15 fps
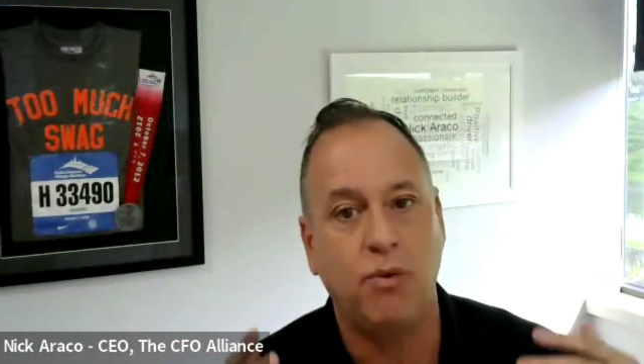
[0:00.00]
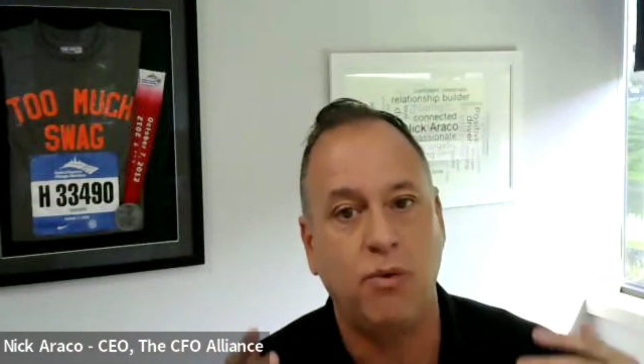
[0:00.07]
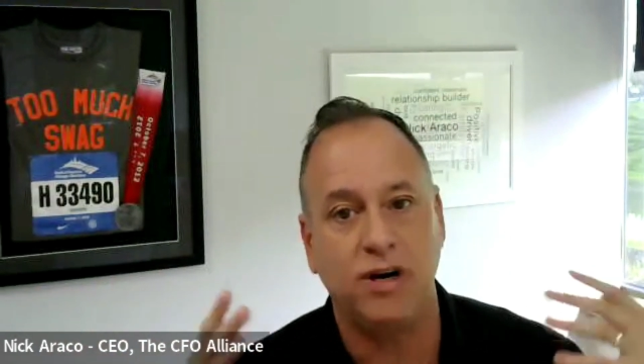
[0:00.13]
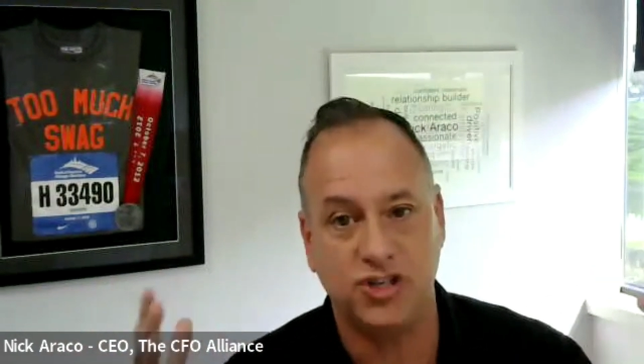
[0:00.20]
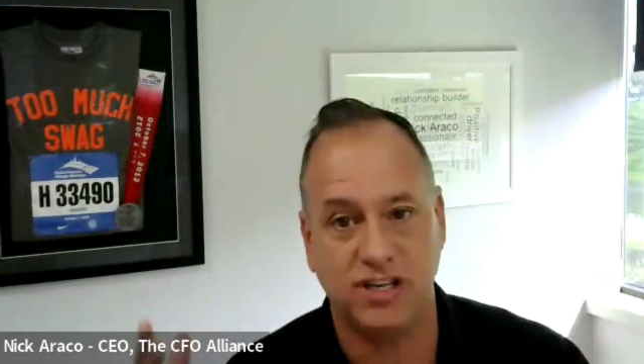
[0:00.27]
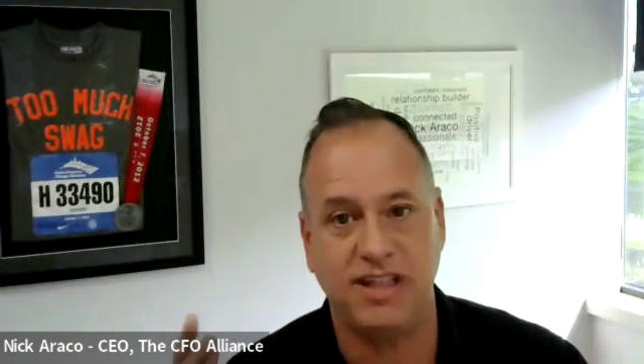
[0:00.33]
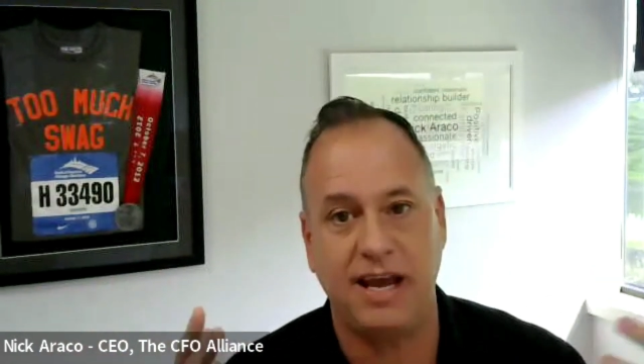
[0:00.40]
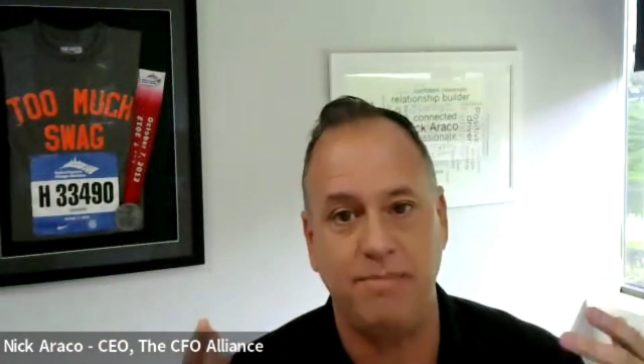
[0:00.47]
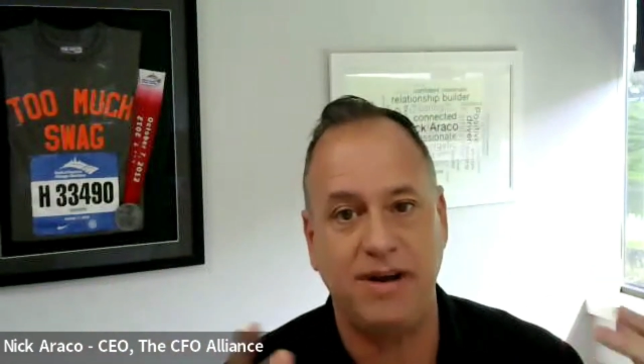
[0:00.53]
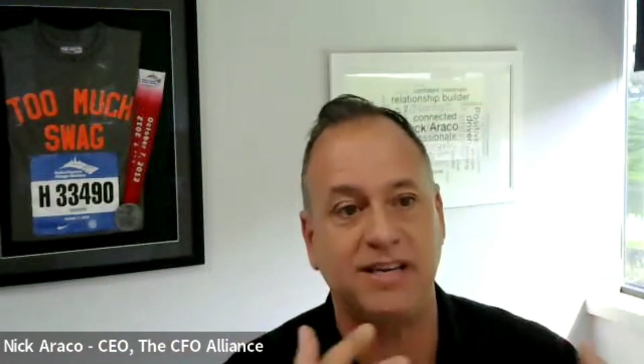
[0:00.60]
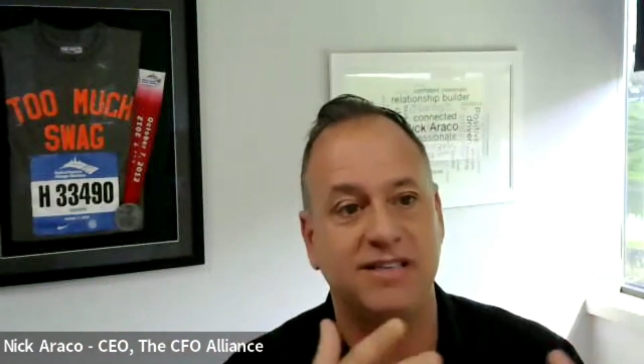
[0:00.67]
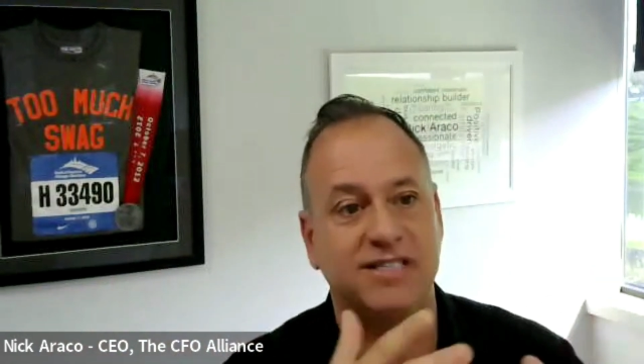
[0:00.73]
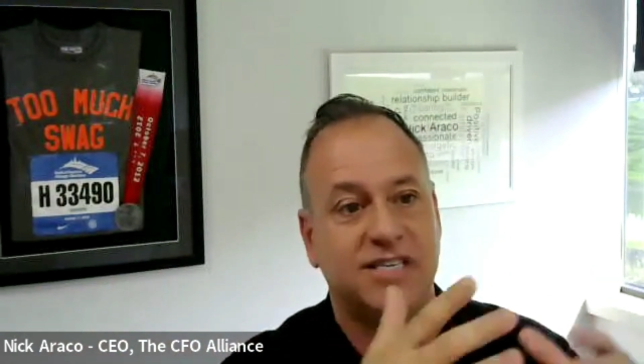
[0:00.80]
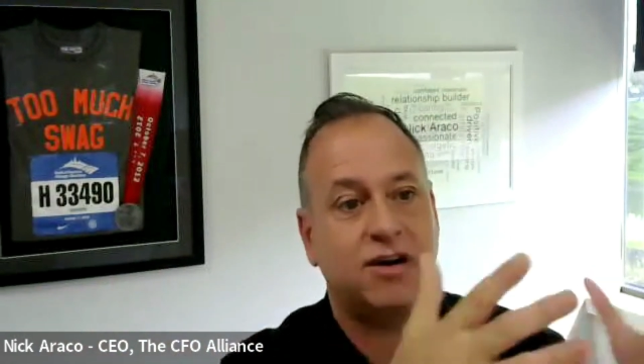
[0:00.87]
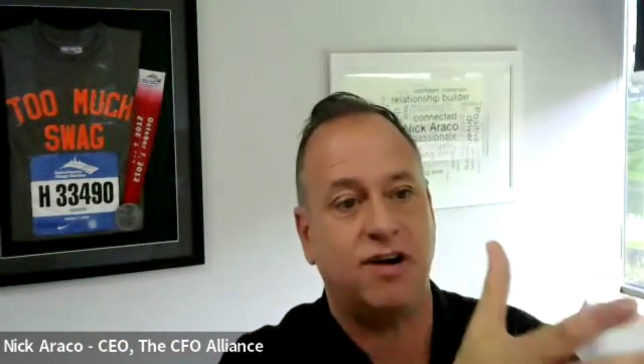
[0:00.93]
What should they
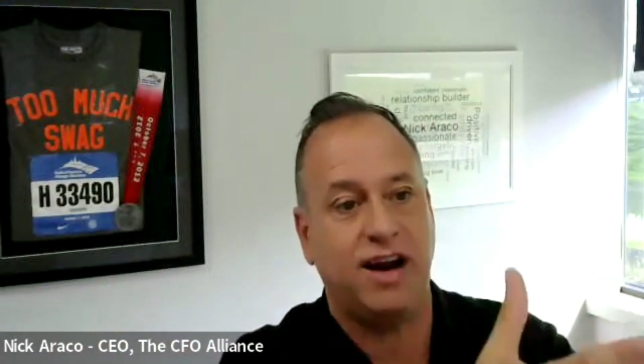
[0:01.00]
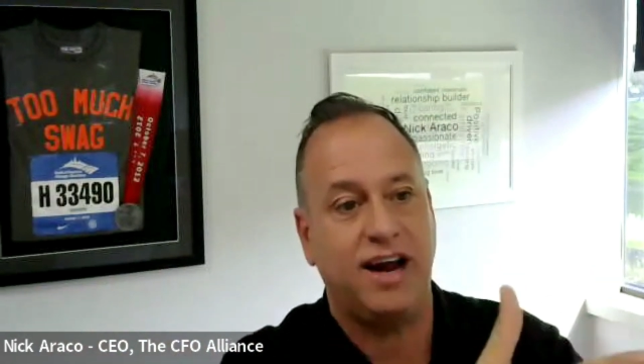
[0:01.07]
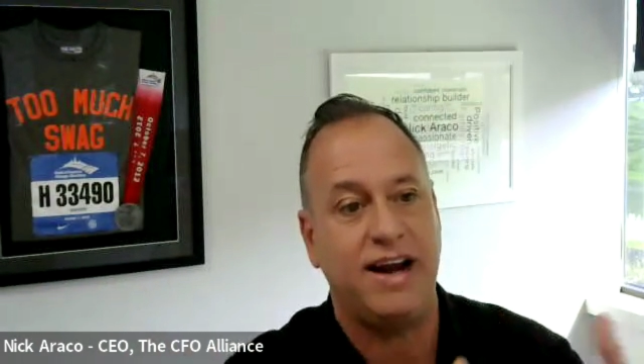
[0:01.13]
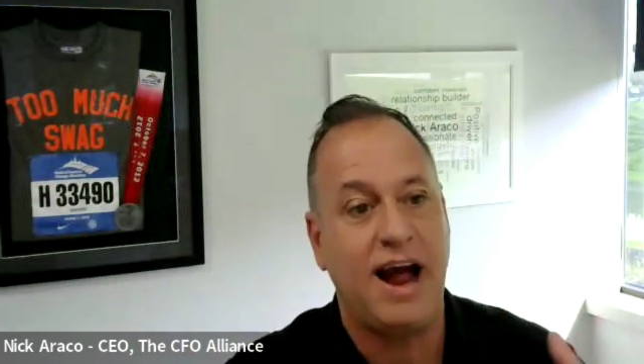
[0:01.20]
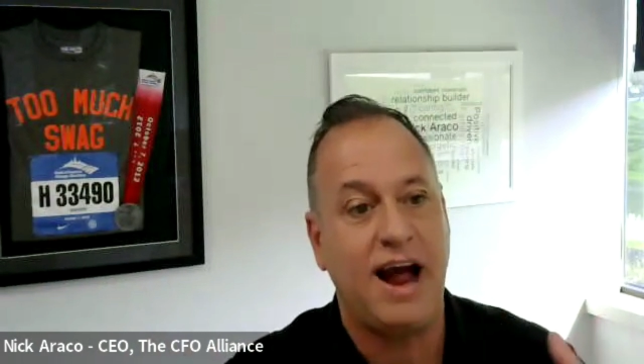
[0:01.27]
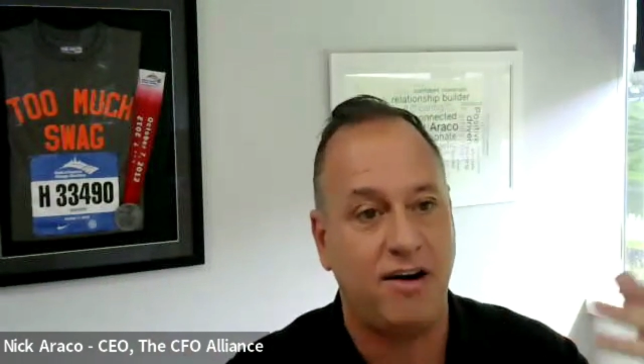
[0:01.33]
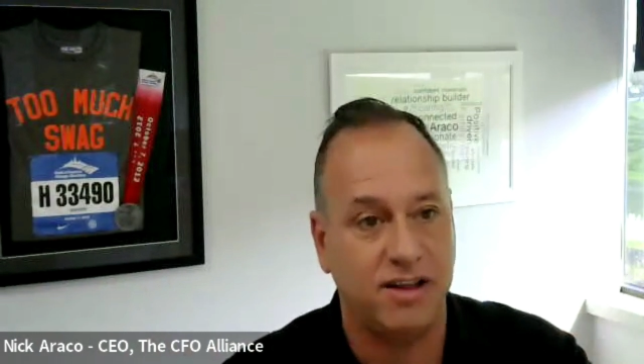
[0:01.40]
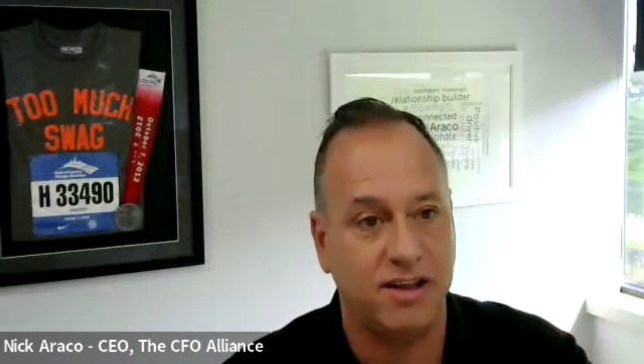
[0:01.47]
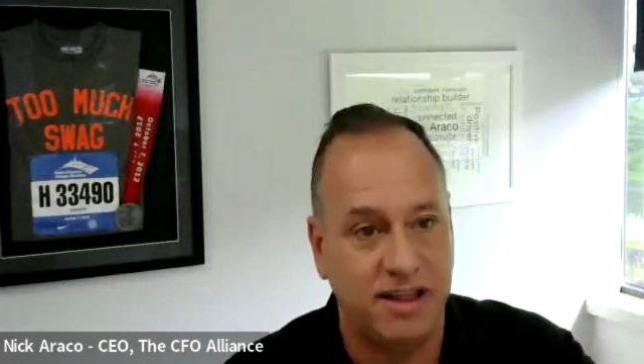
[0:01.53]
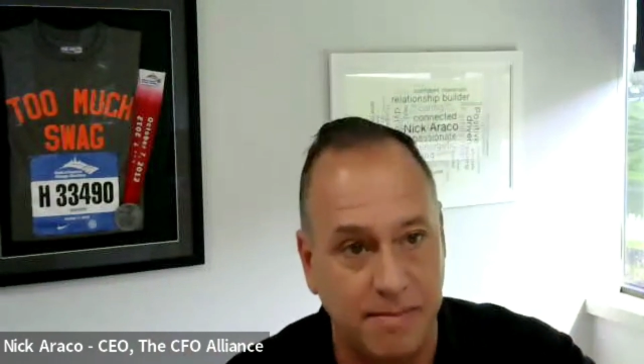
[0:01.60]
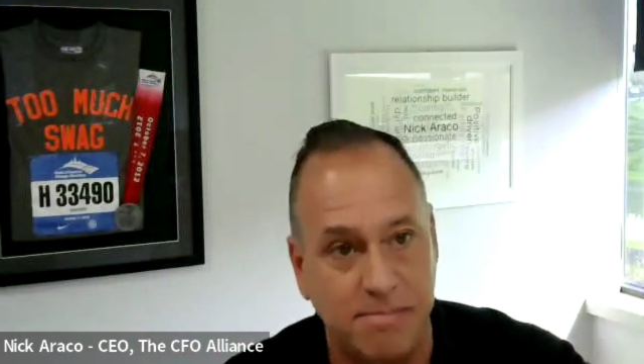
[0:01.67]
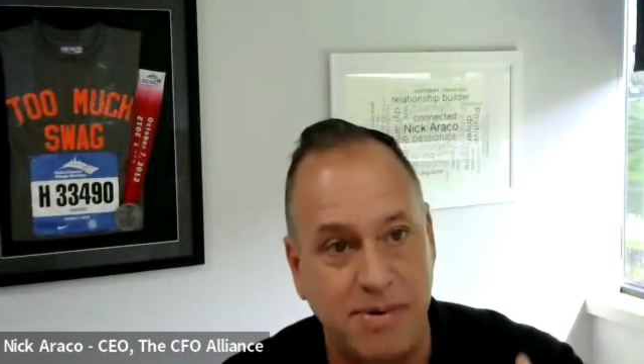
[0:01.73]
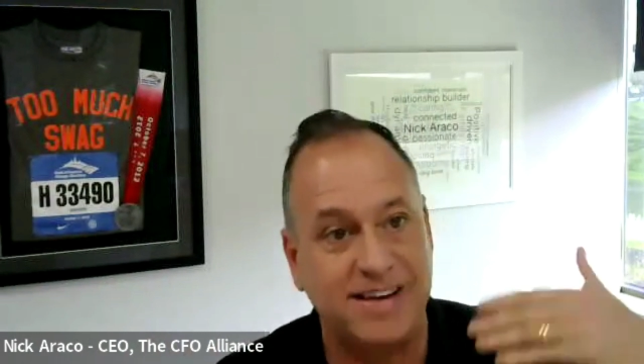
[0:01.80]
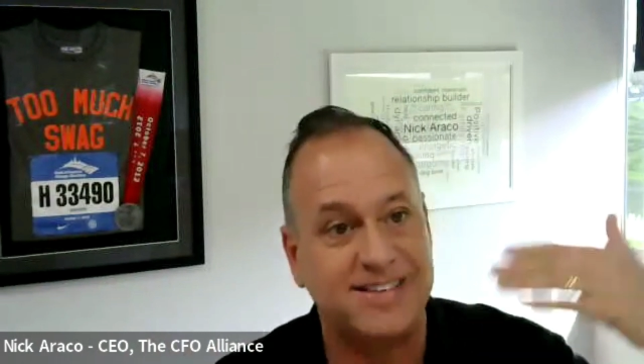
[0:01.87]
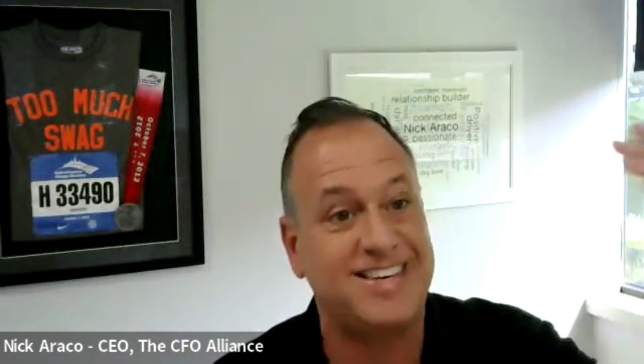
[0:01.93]
be considering, and how do
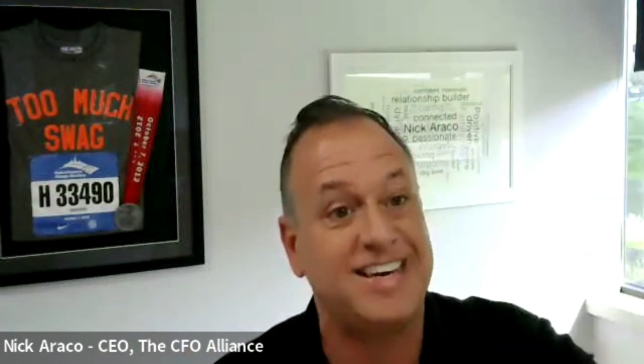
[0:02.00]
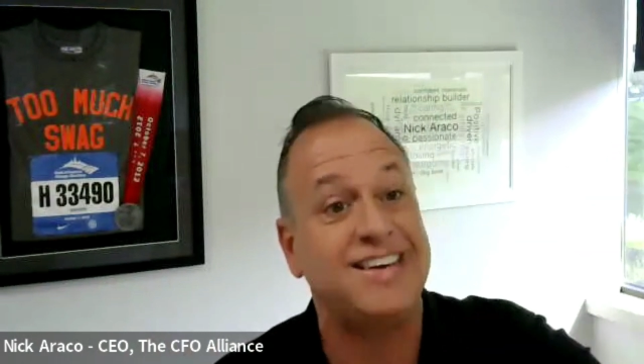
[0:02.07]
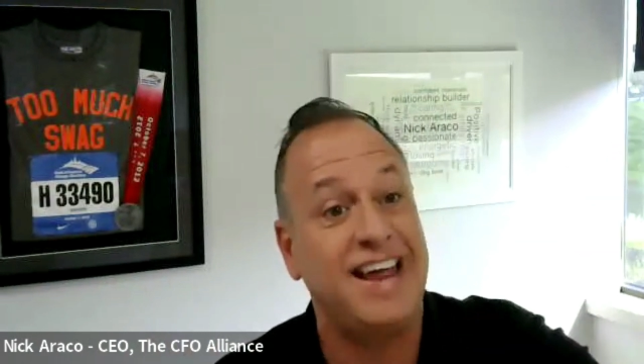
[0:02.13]
they best